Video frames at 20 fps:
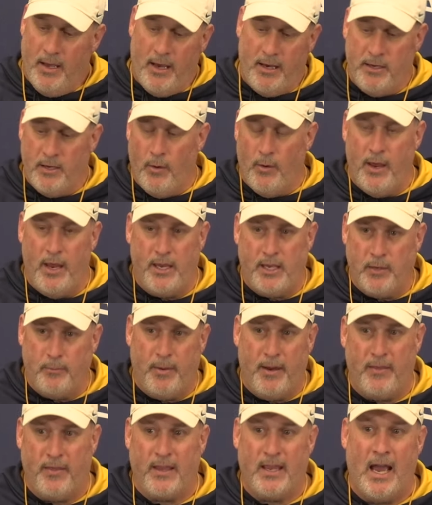And, he could
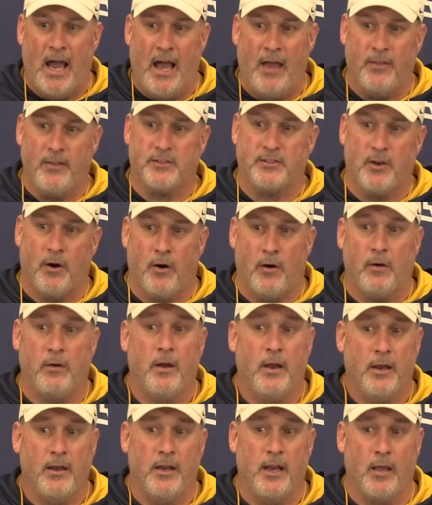be the guy that's
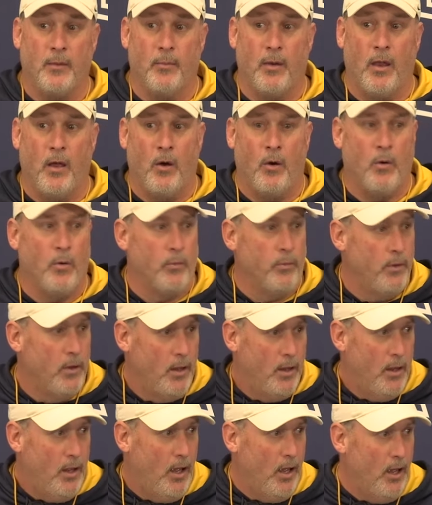our Nick Malone,
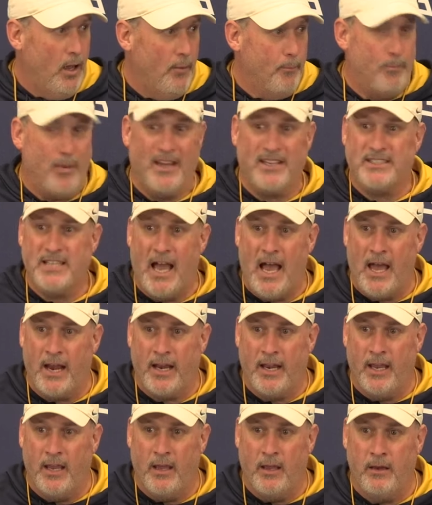big
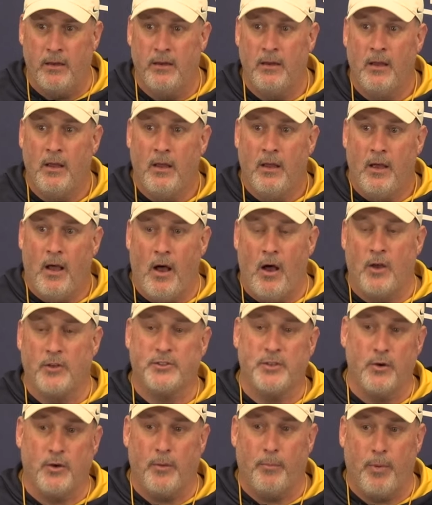tight end,
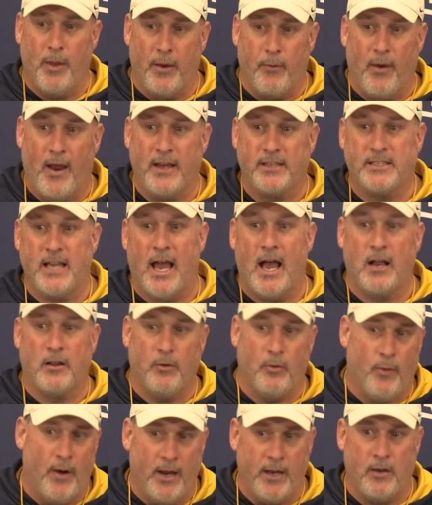also can play right
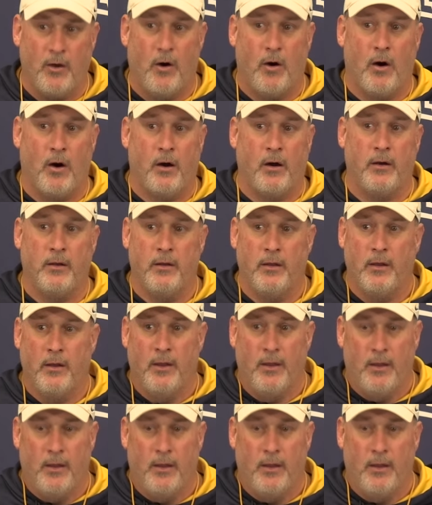tackle, right guard.